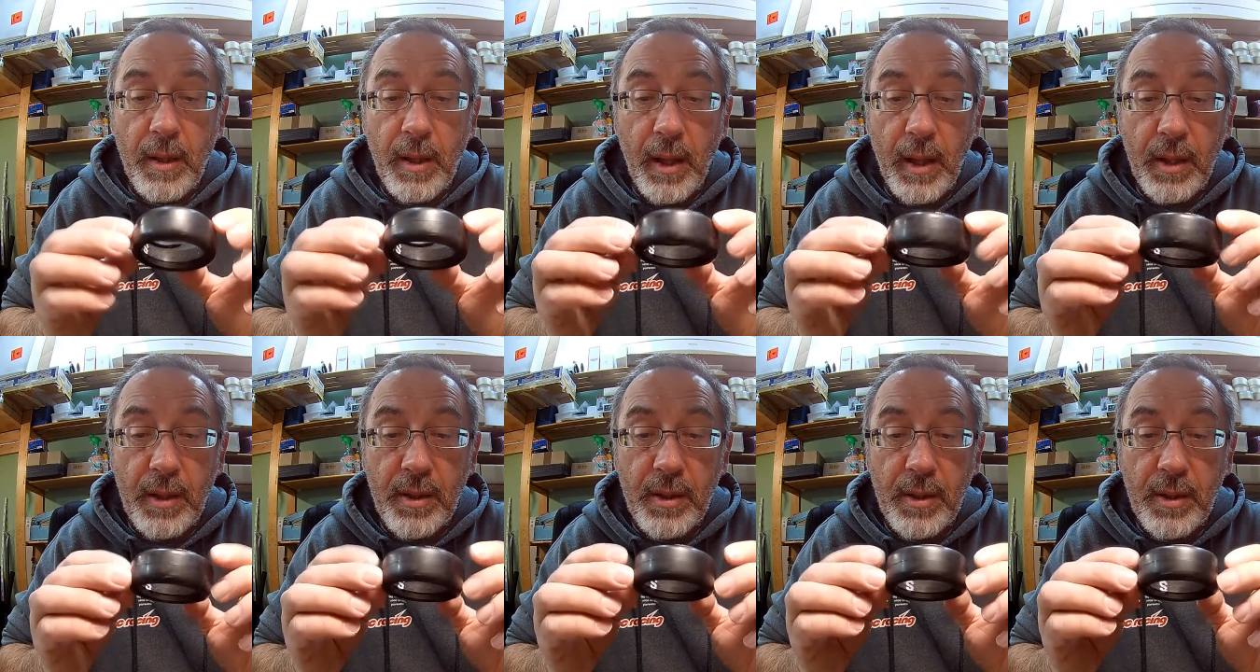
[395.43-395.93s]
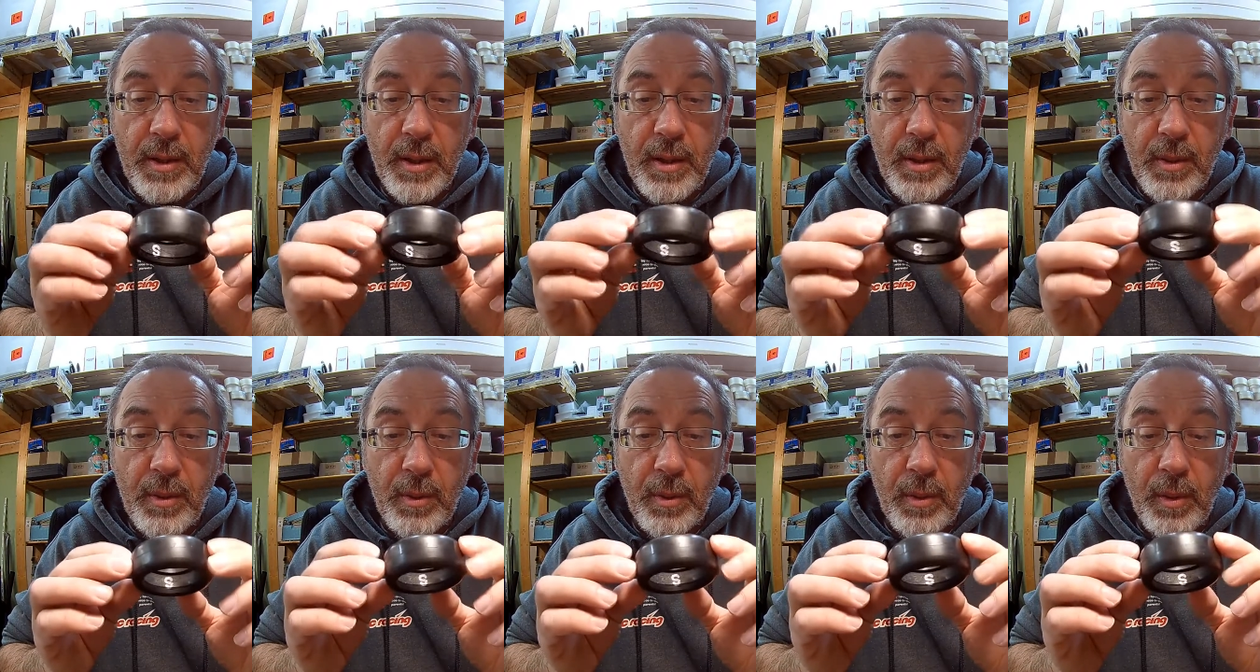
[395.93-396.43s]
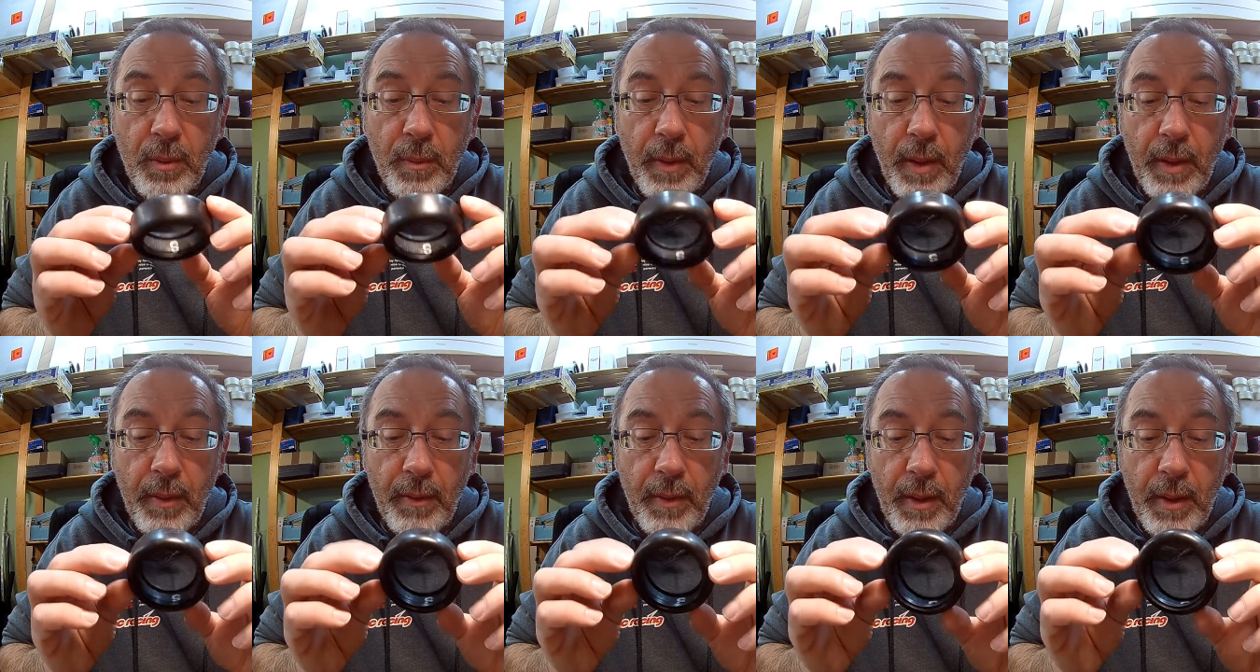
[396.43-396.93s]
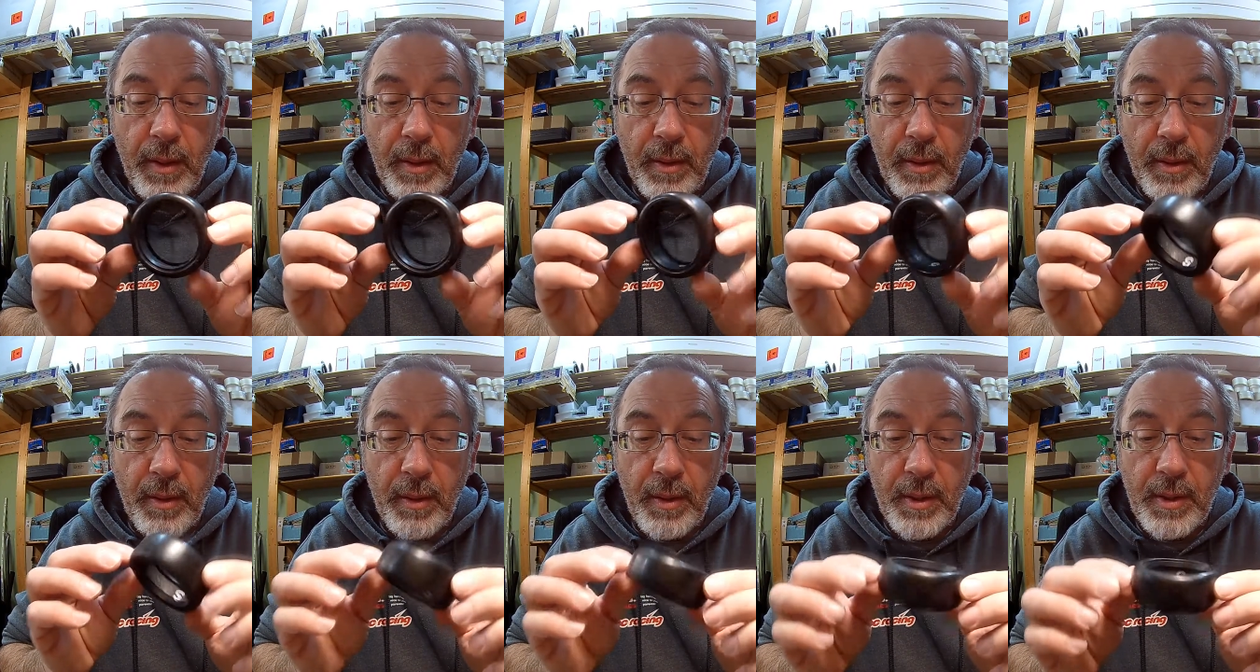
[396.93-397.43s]
That actually sits all the way
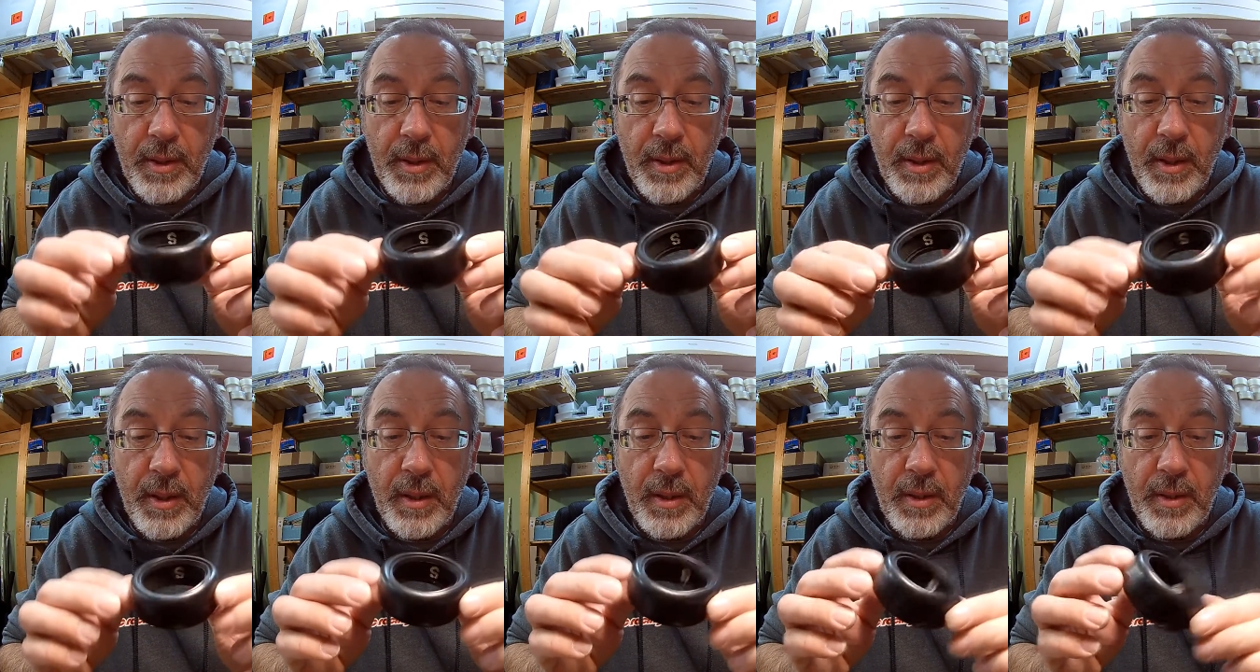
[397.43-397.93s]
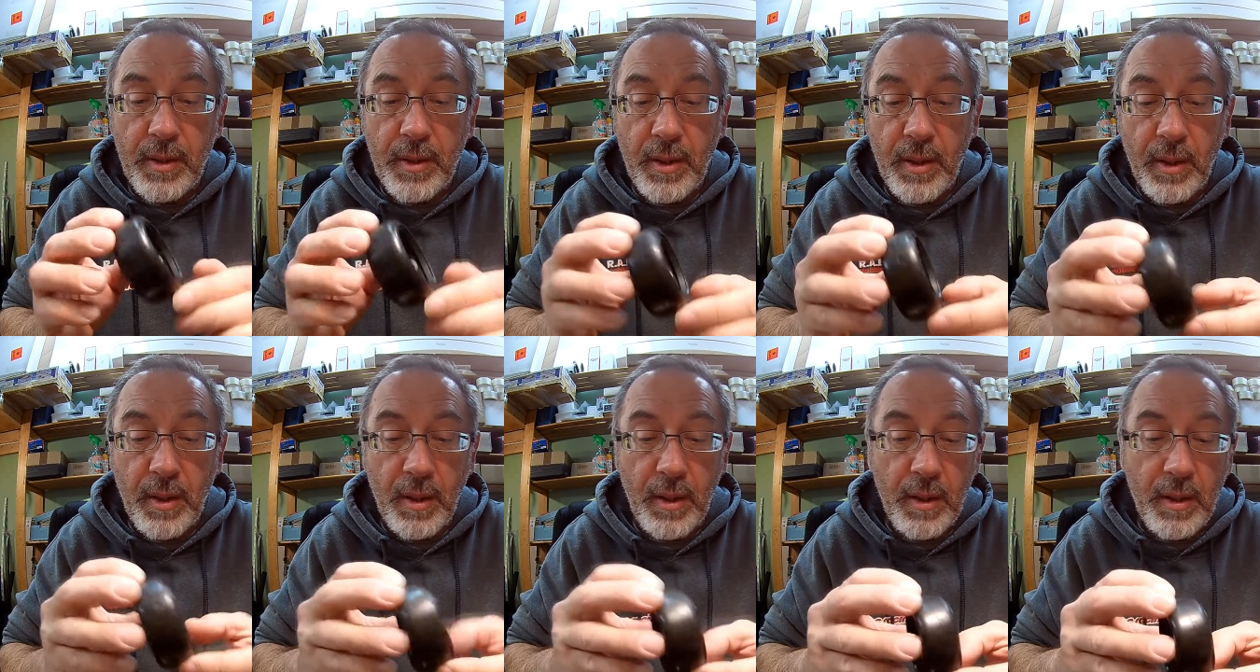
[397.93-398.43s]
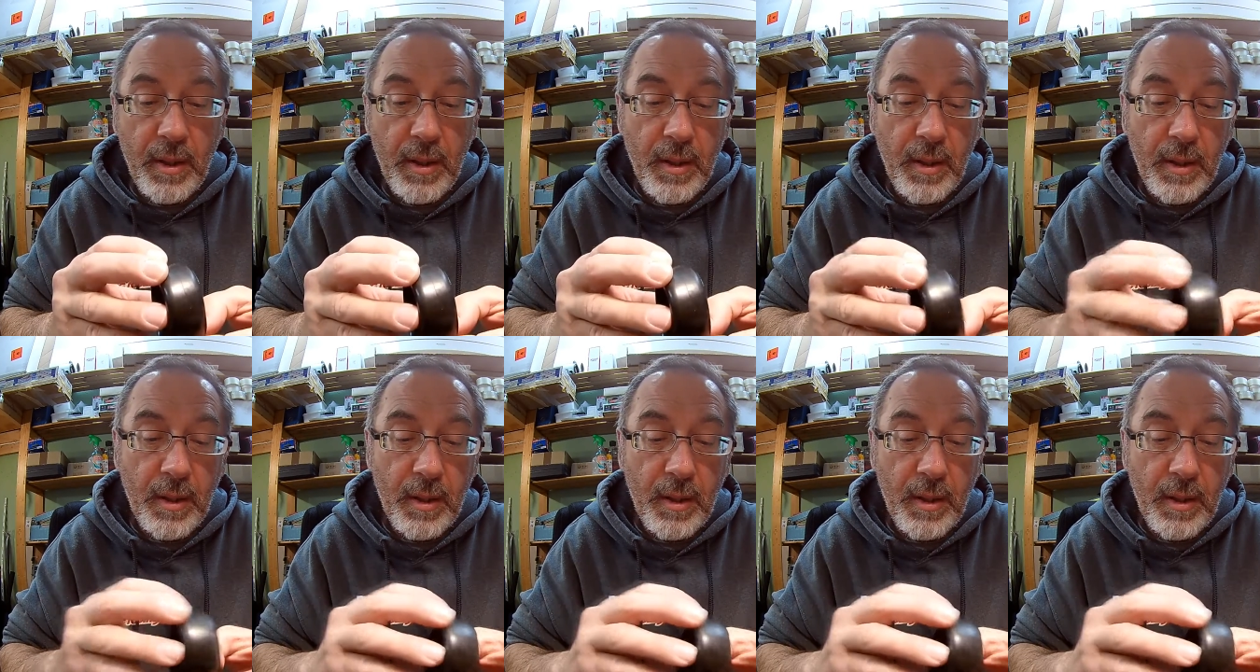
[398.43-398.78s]
around nice and neat inside